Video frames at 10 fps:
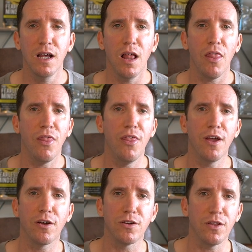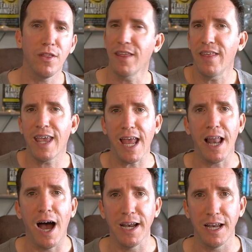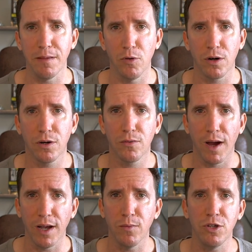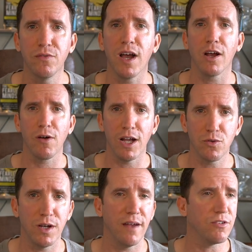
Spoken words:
they can't hide anymore, right? When you've got graduate after